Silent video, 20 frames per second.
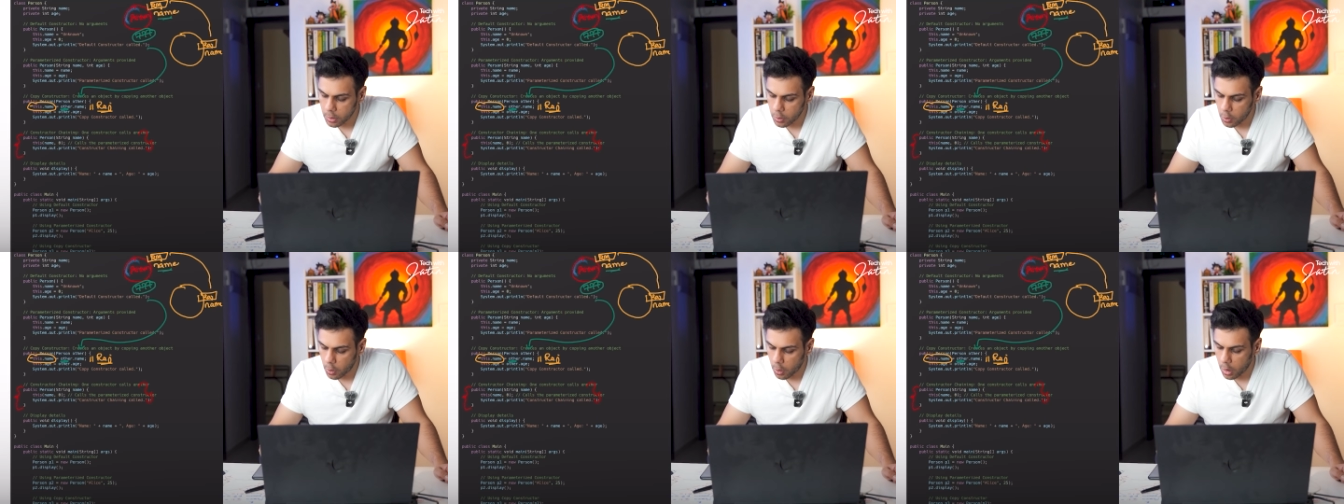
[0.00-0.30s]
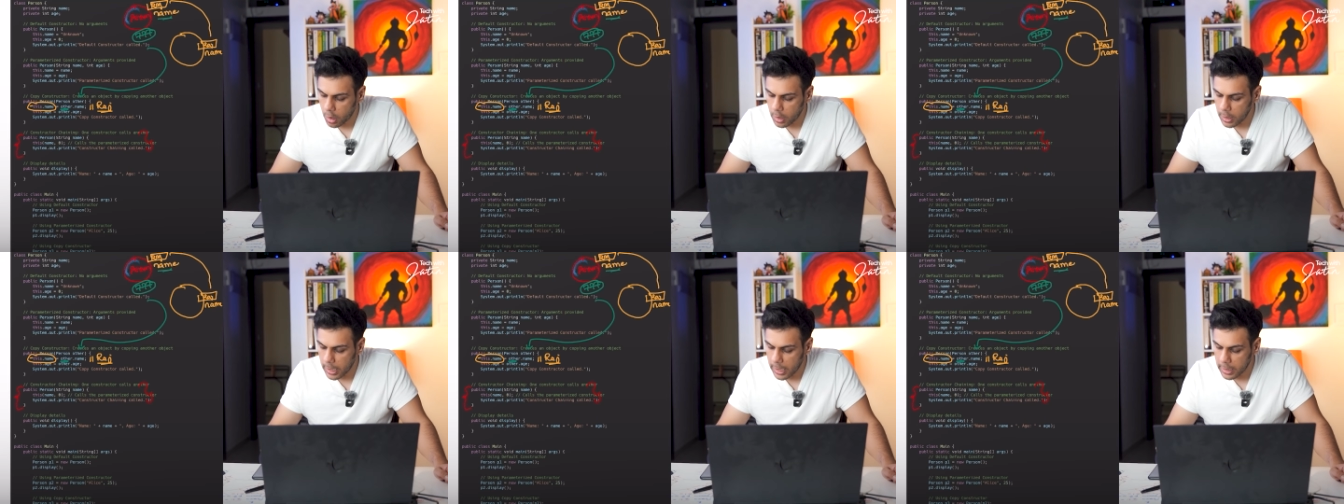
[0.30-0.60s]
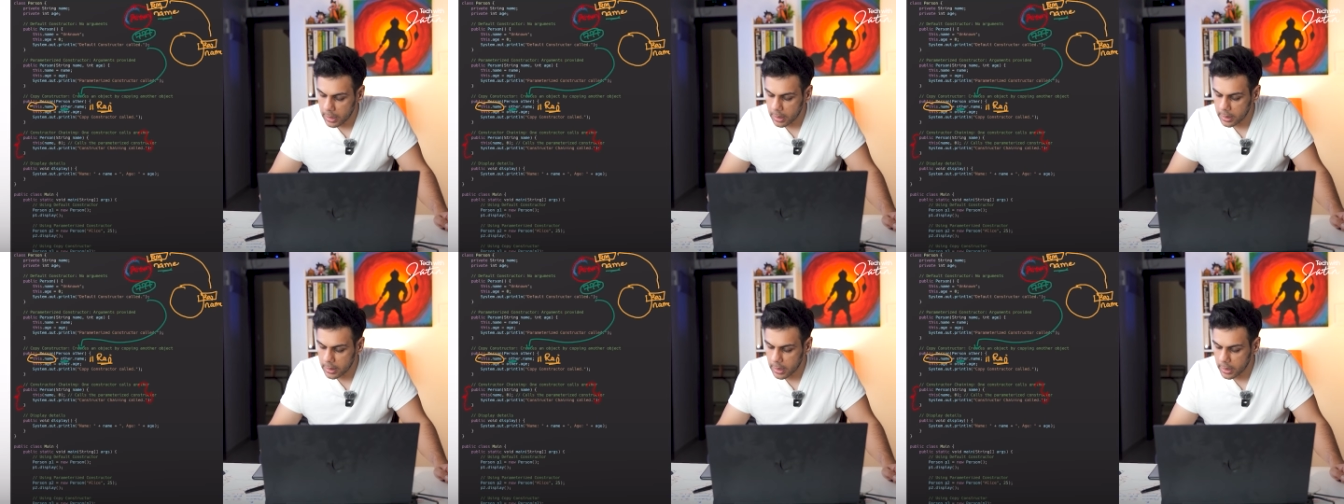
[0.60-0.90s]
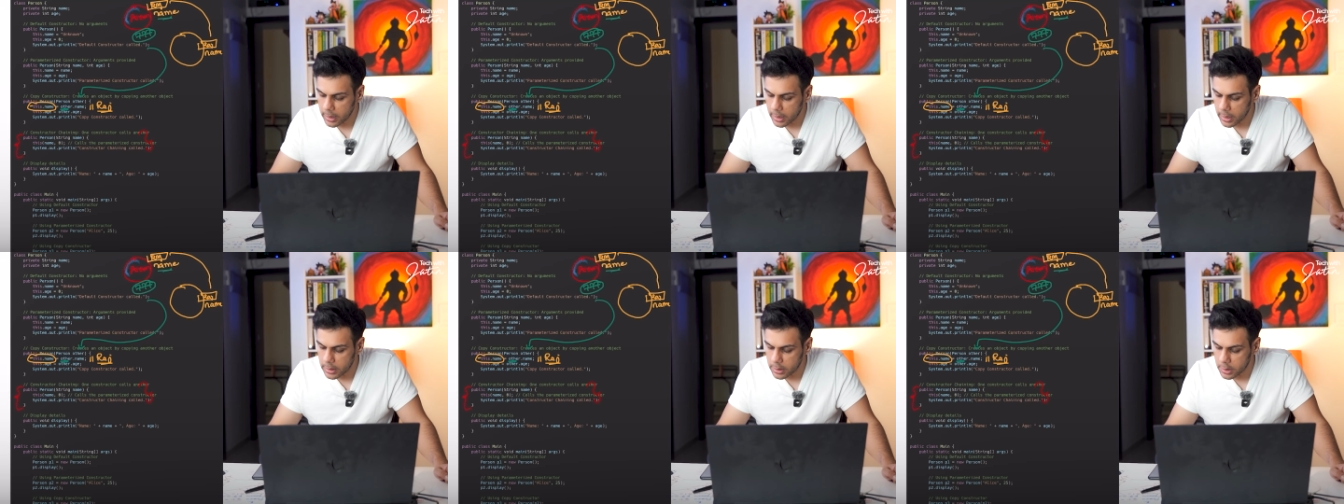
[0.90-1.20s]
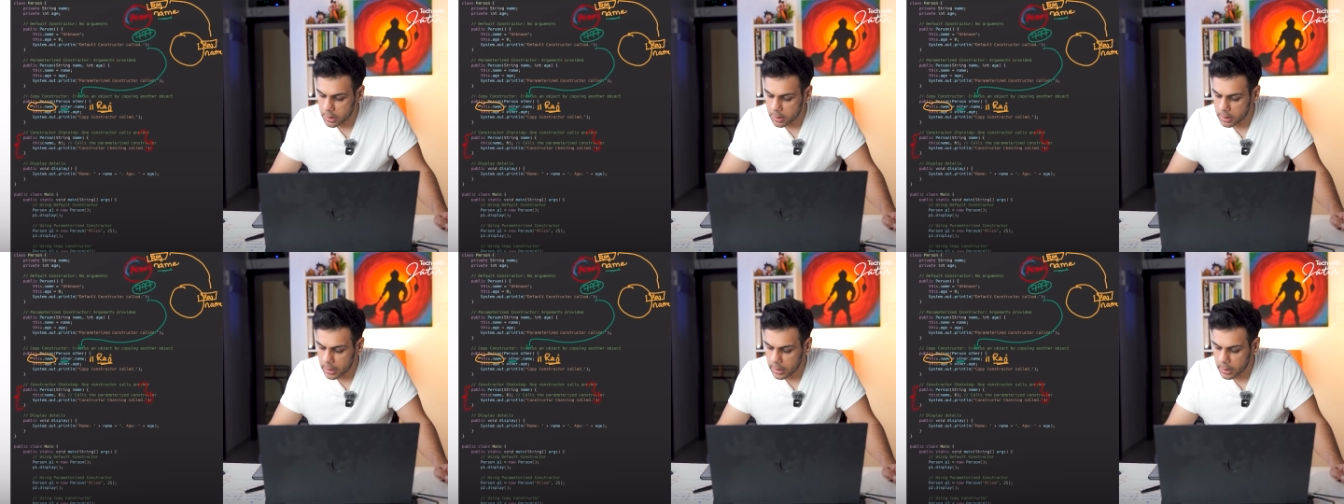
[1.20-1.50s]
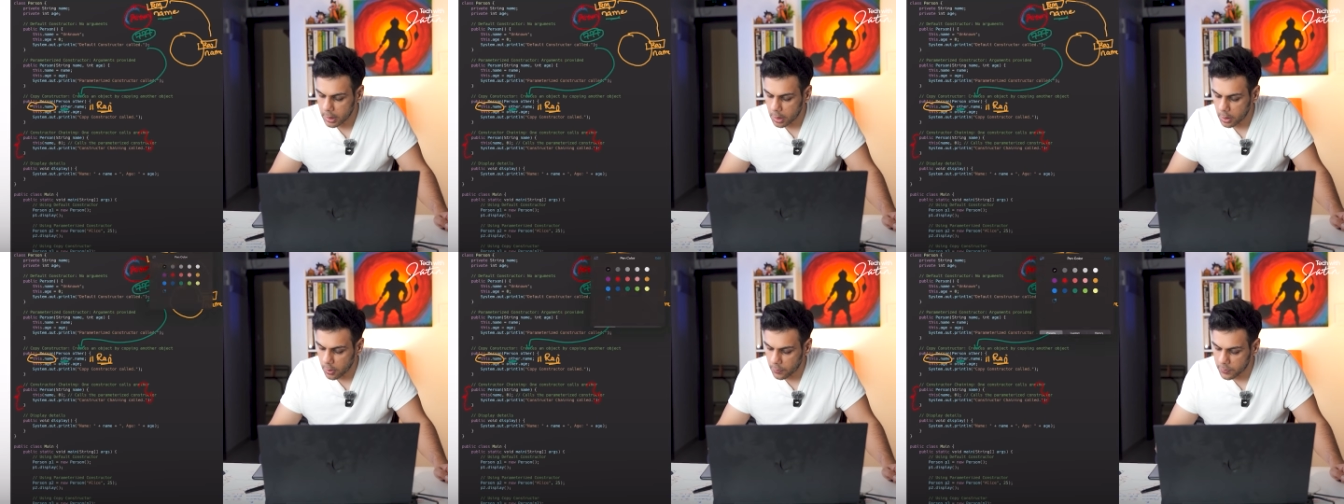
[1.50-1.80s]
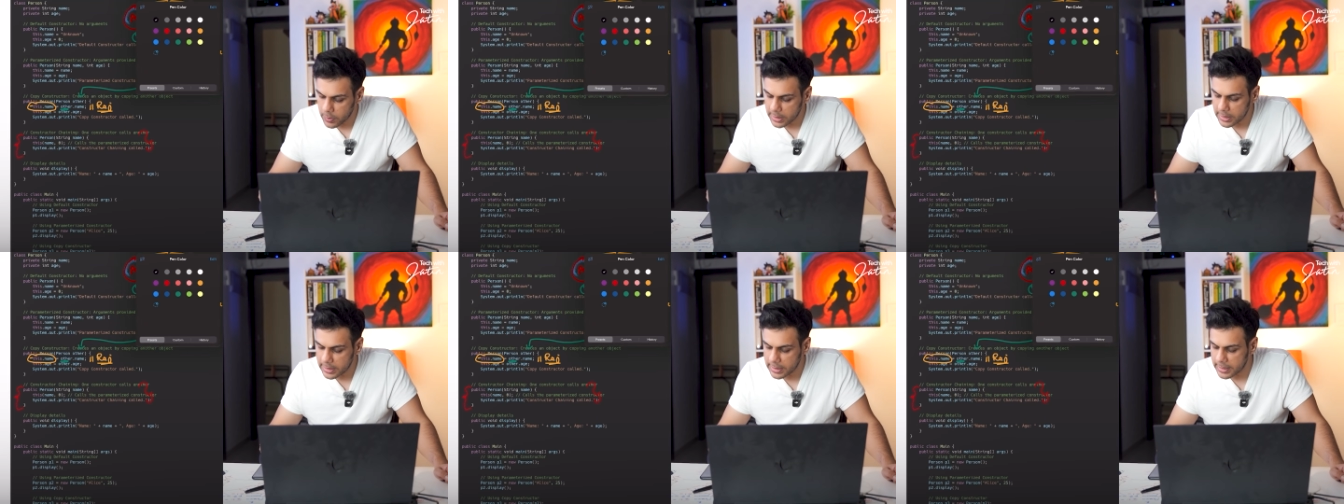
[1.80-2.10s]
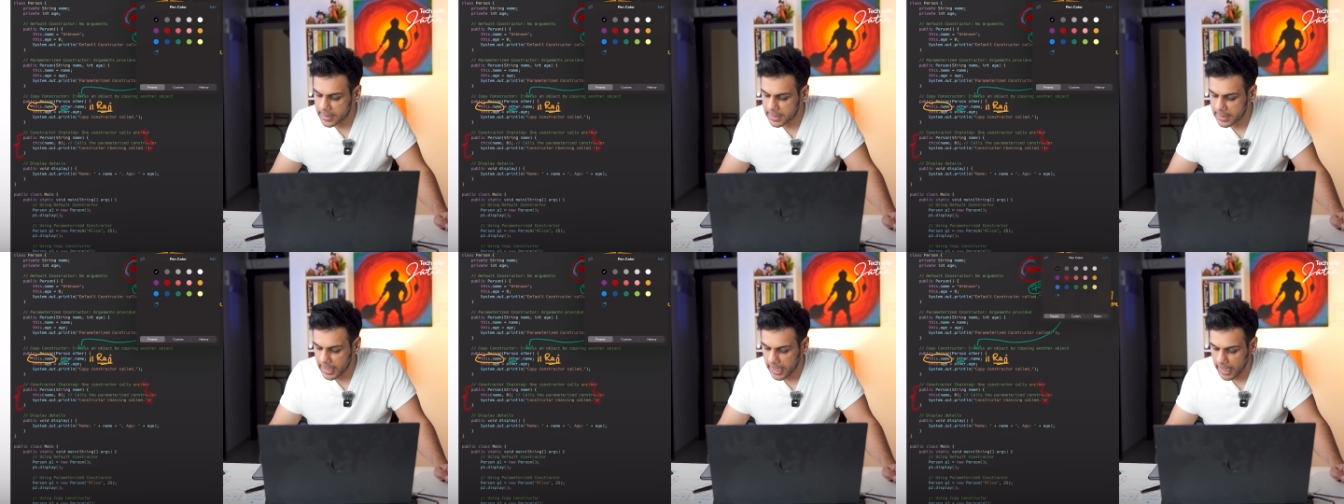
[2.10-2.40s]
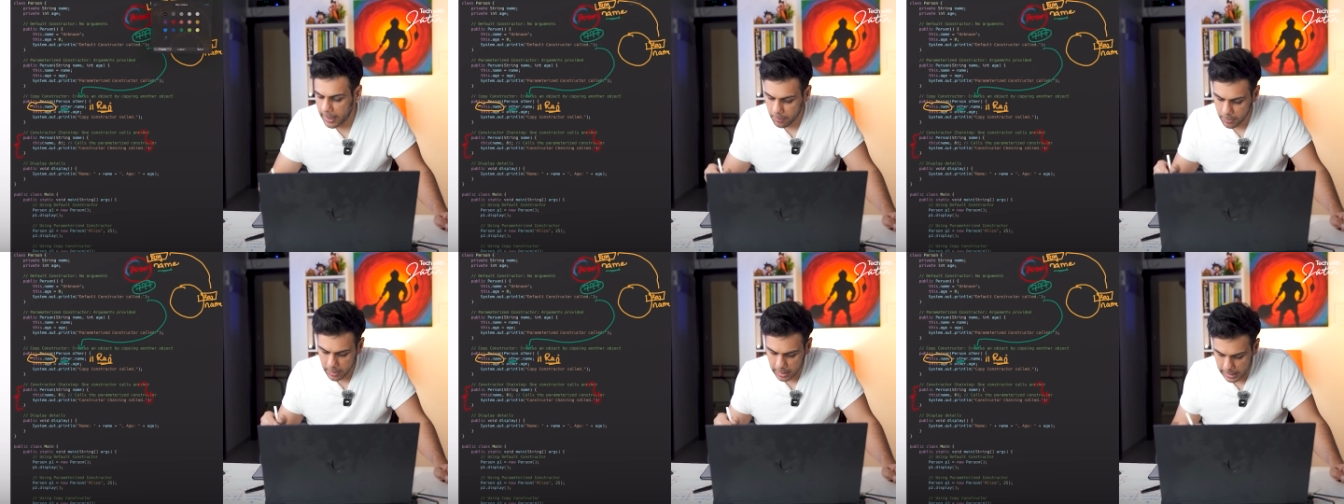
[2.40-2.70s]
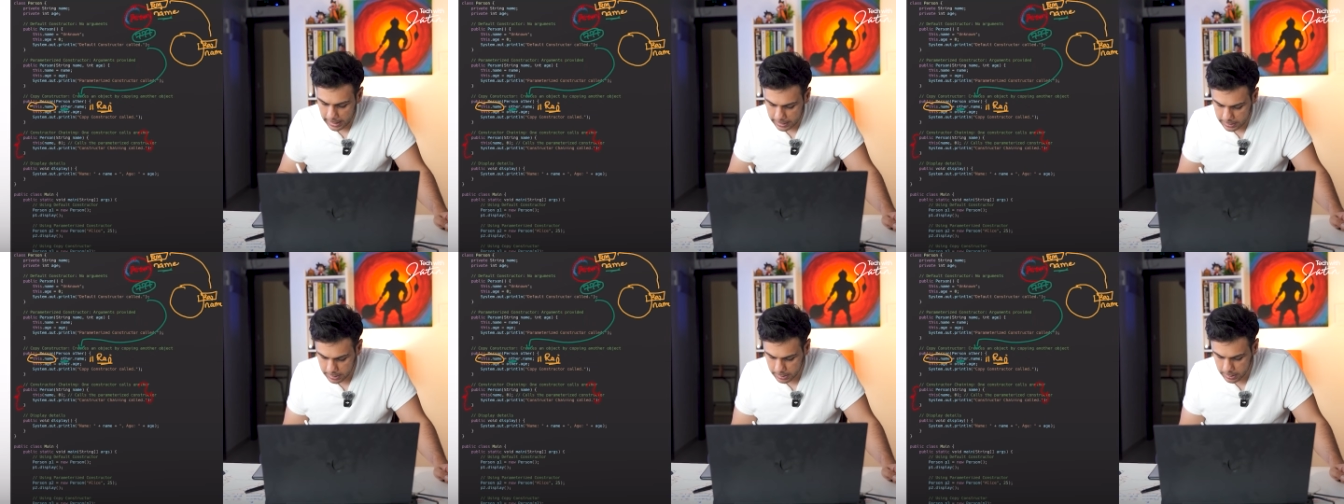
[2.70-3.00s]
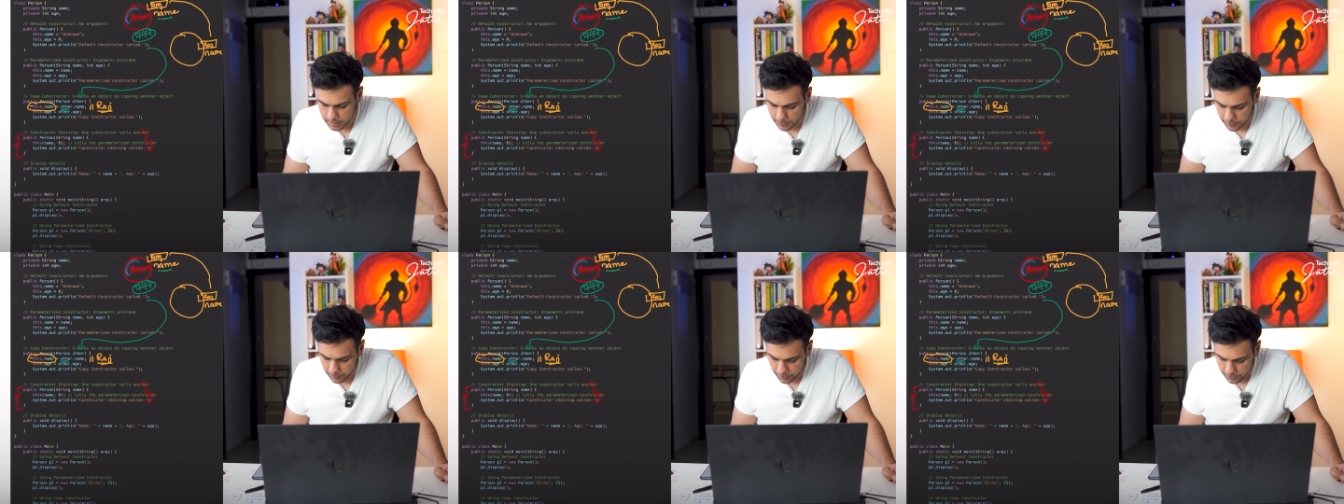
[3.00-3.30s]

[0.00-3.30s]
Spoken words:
call another constructor of the same class,